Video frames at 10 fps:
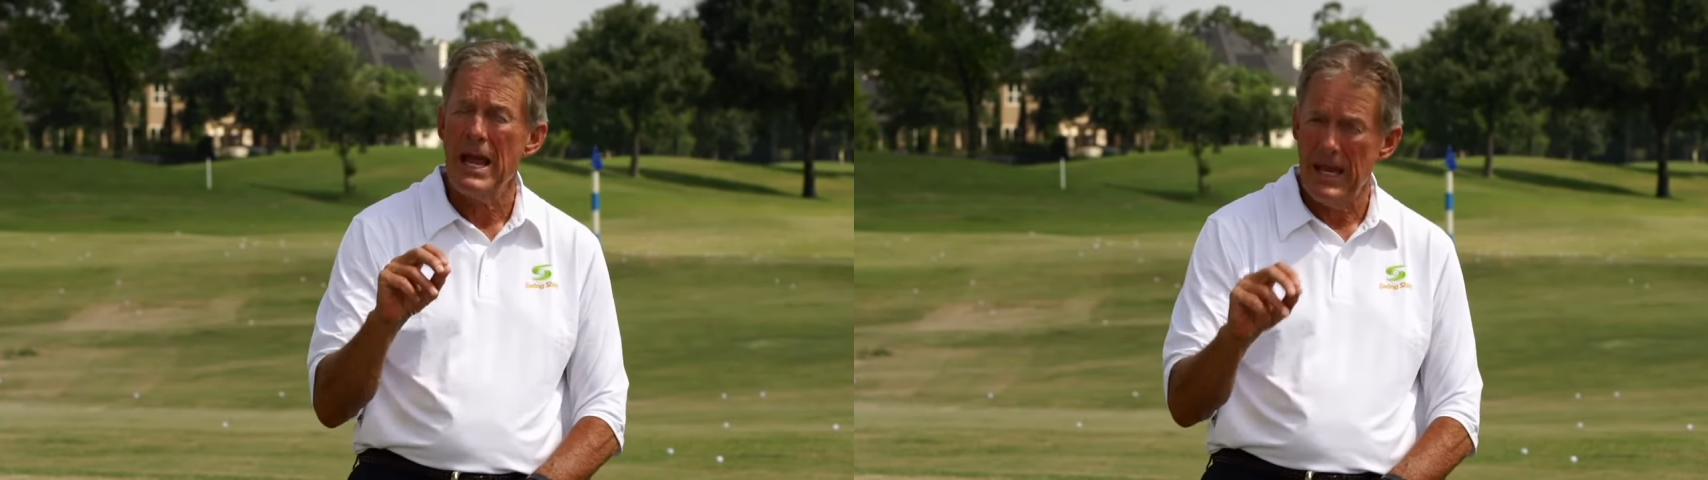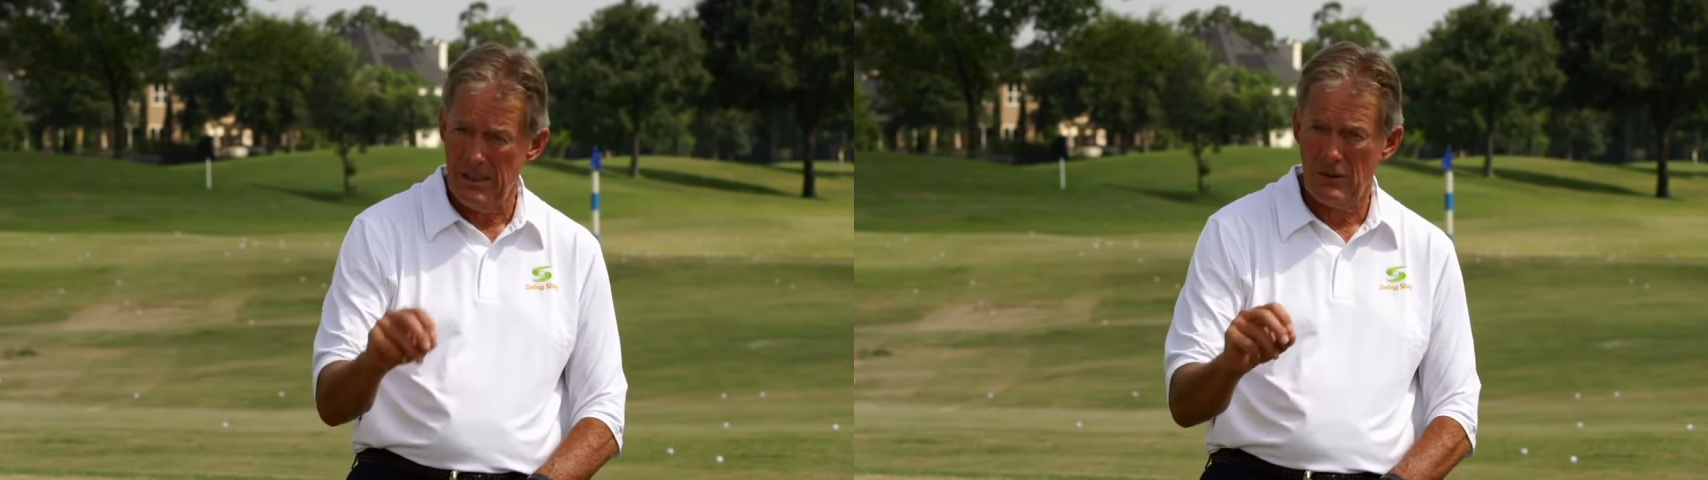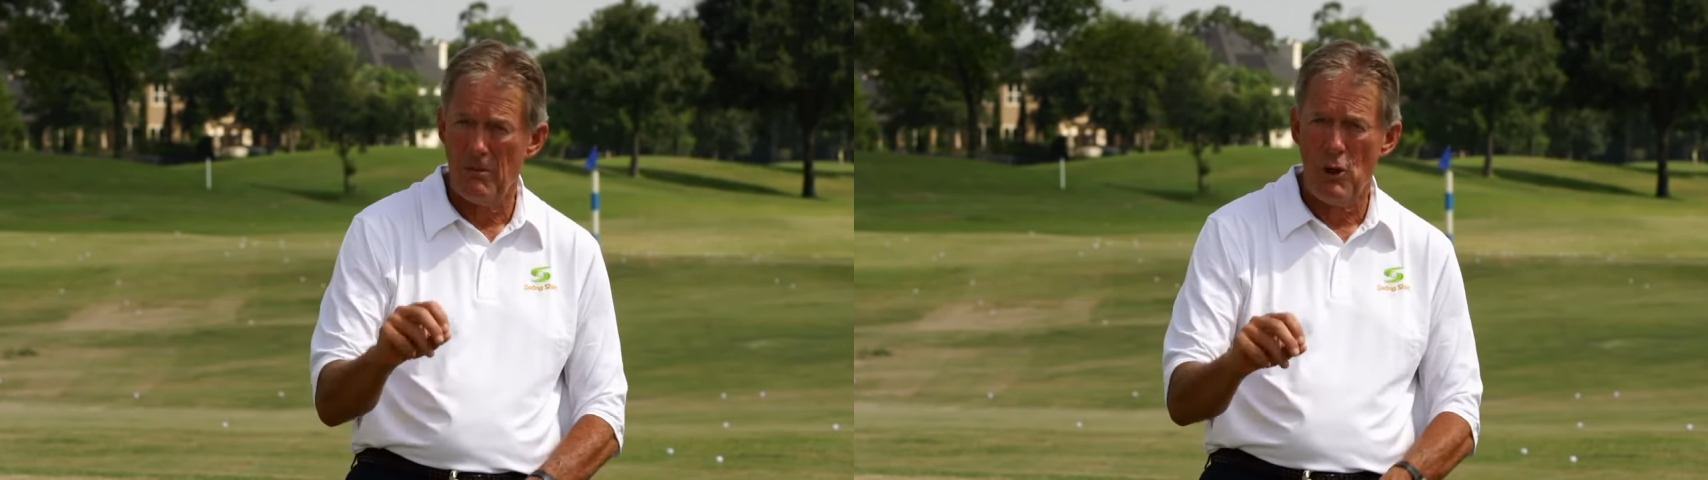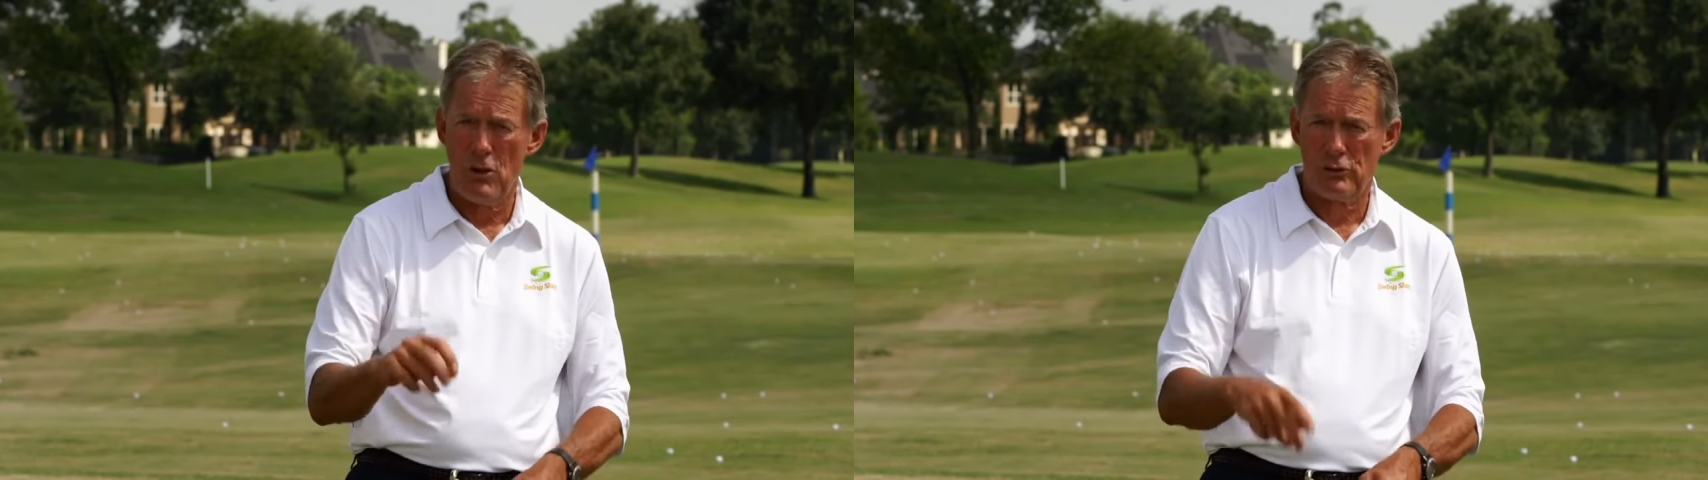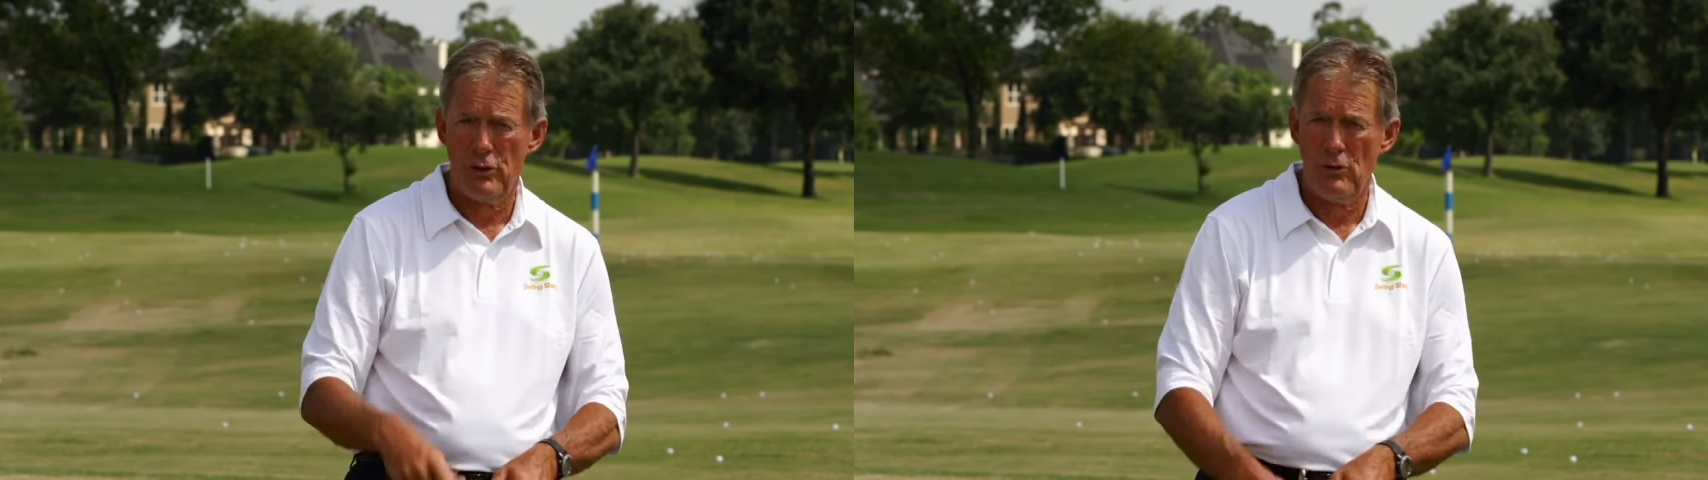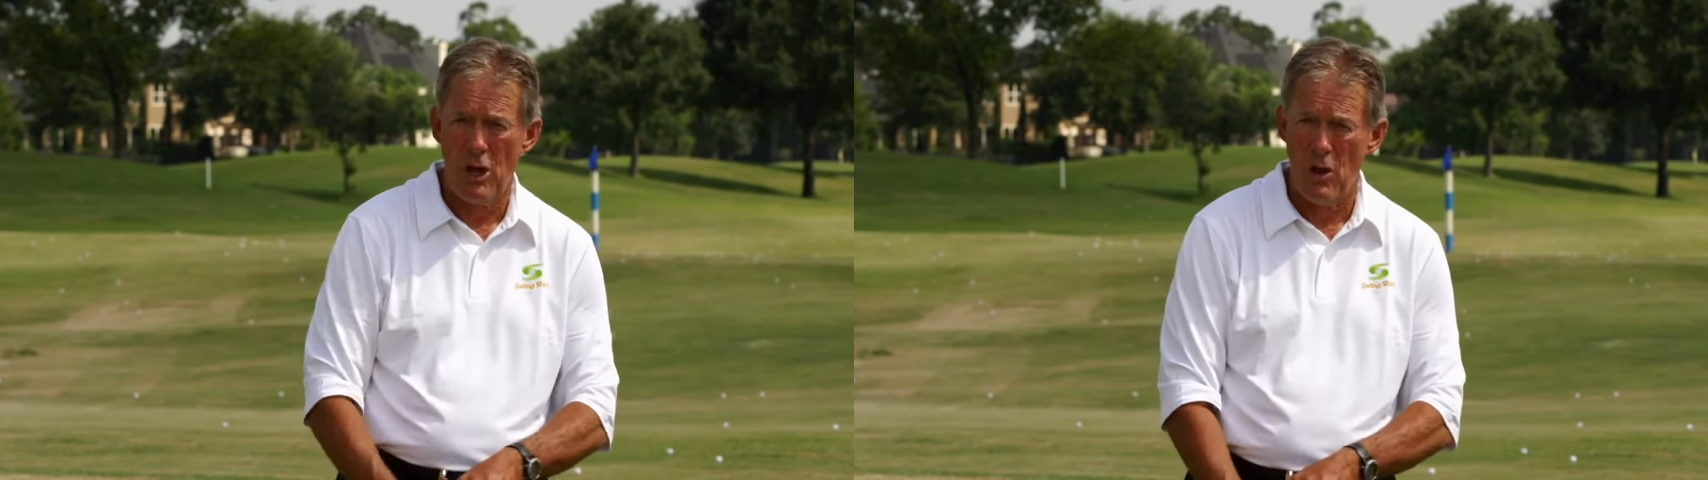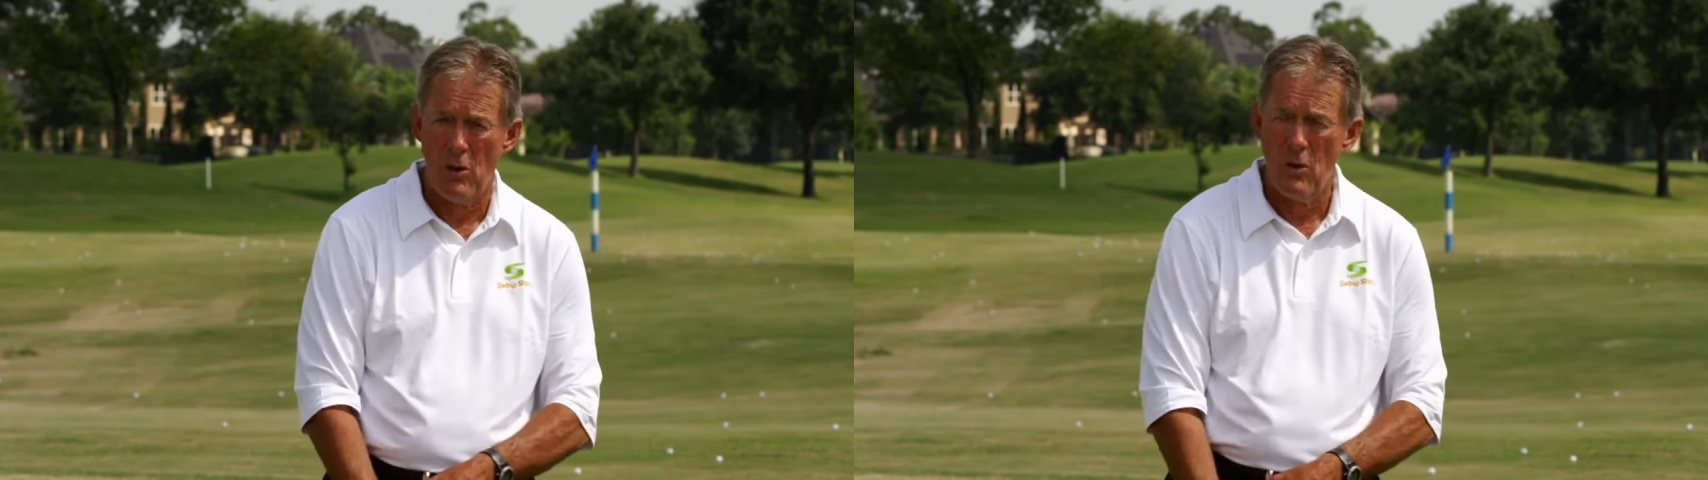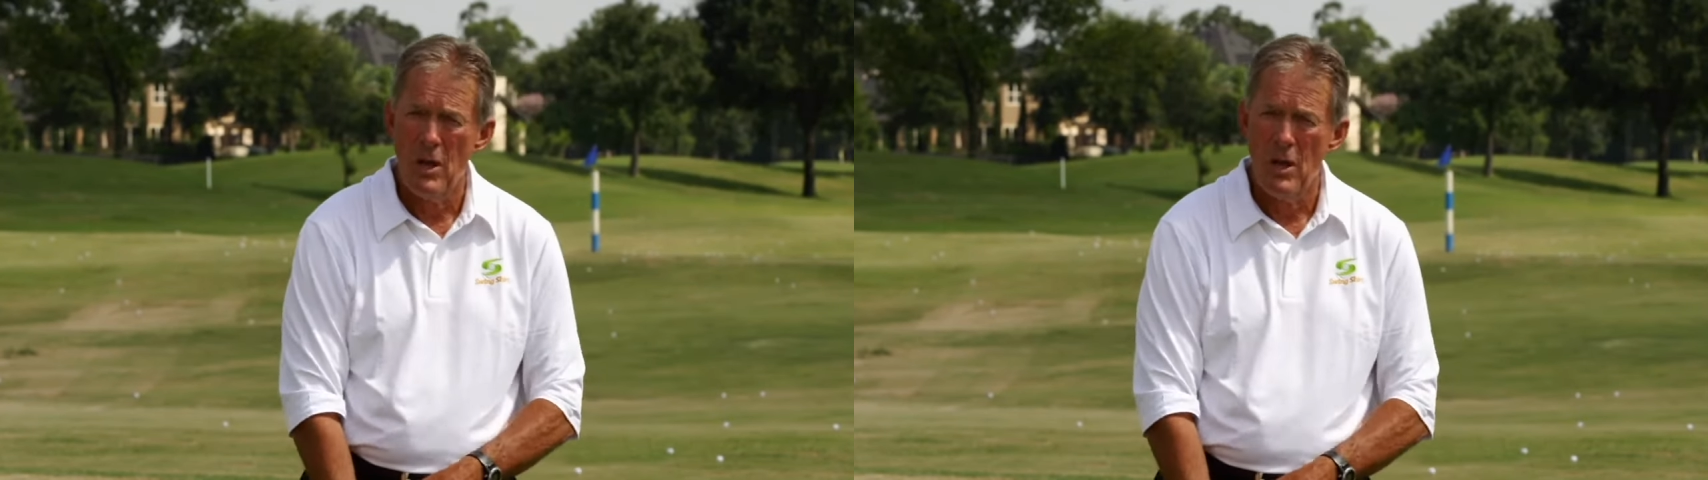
hit the ball too low.